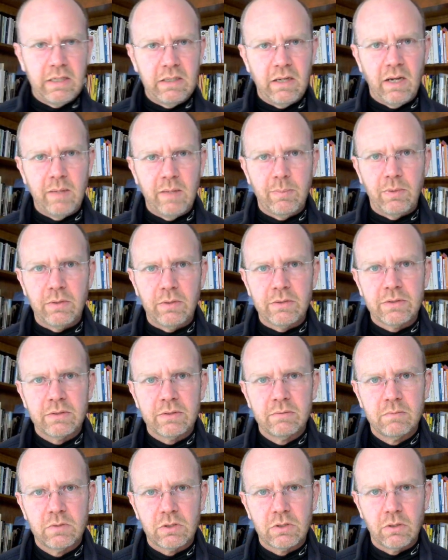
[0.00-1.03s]
dipoles.
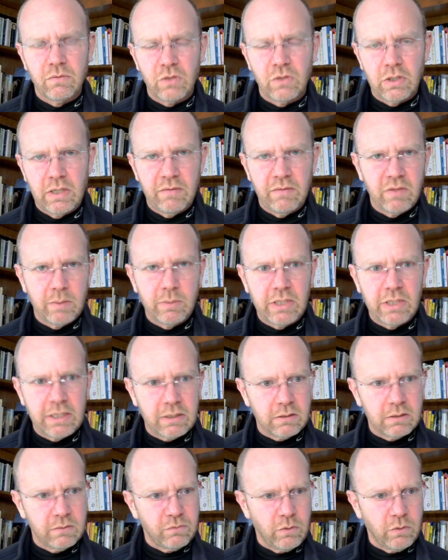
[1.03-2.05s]
So if you're given a
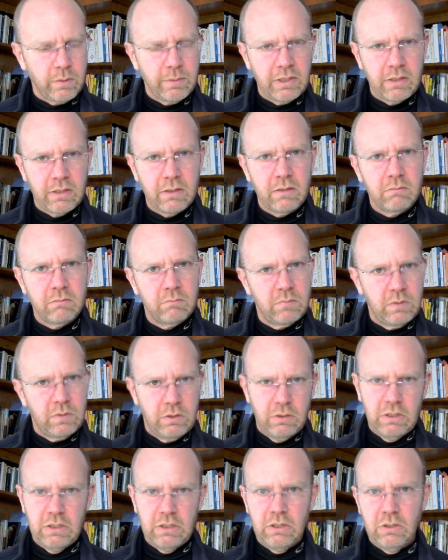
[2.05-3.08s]
molecular formula,
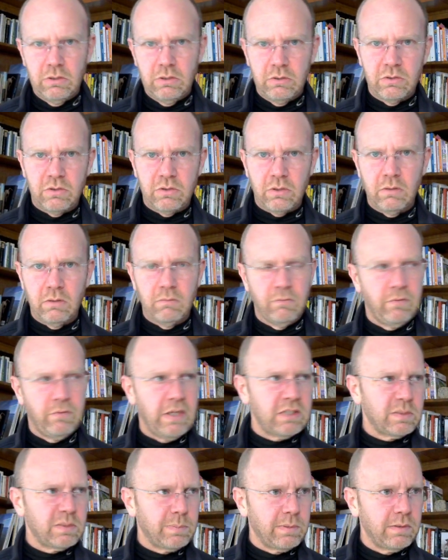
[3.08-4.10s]
you need to use your
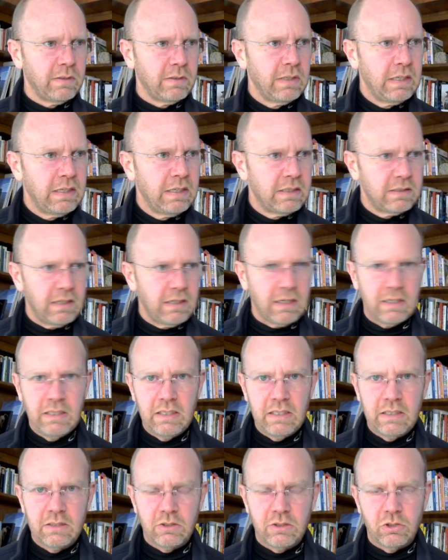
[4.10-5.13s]
Vesper
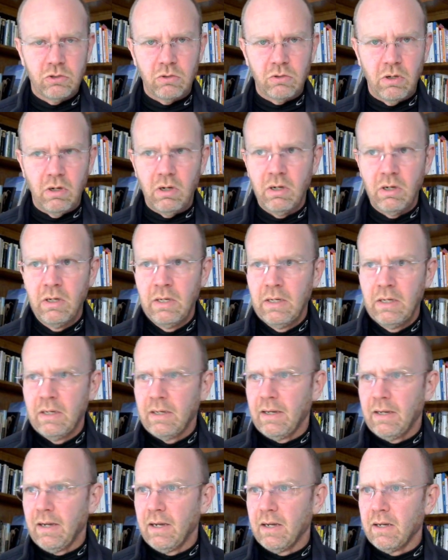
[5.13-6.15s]
technique to draw
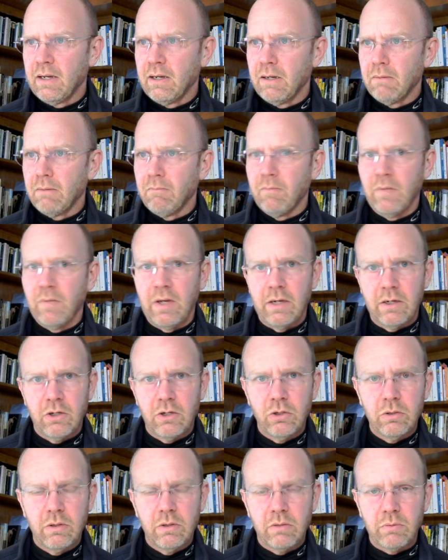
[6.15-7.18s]
a
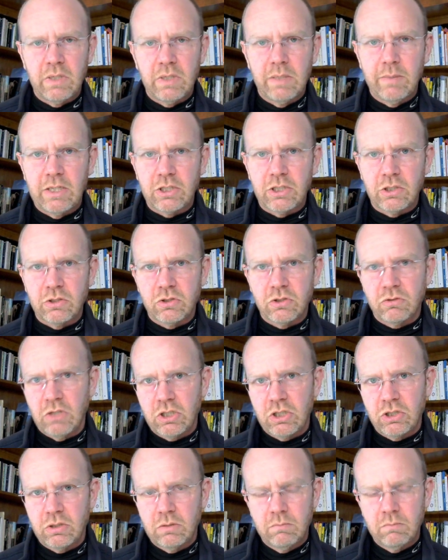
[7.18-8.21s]
good three-dimensional
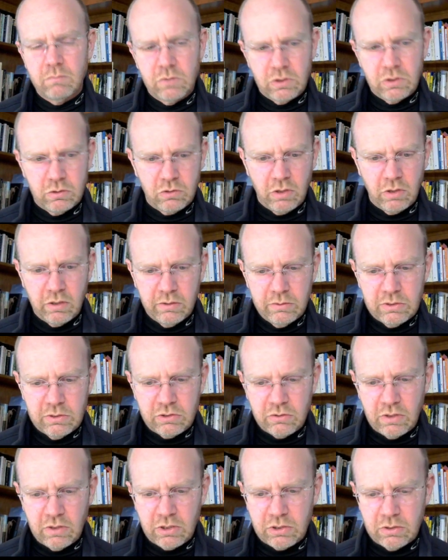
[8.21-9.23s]
structure. So draw a Lewis
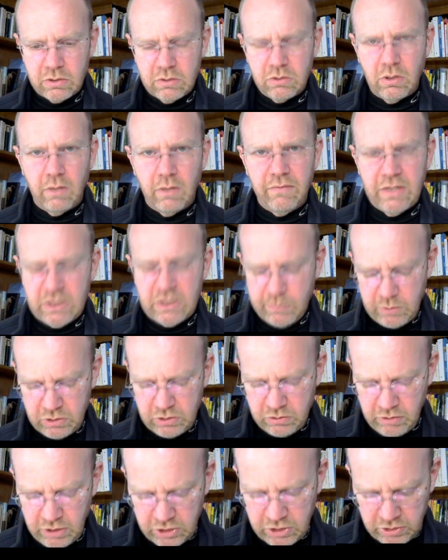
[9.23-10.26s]
structure, draw a Vesper
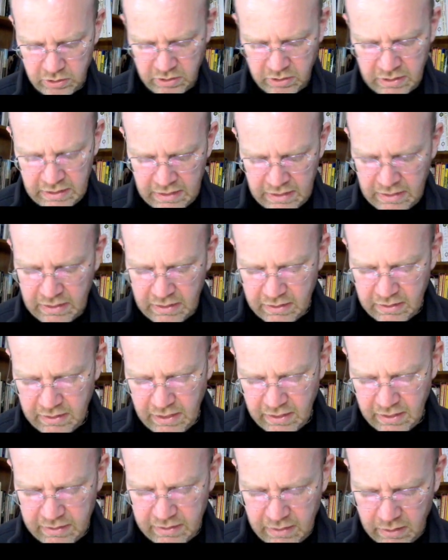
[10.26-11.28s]
structure,
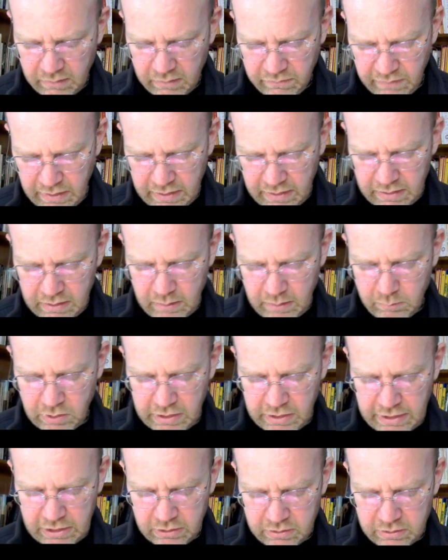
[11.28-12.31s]
then identify any
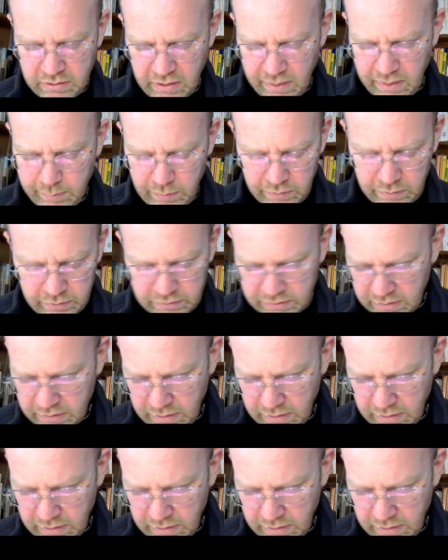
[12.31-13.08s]
molecular dipoles and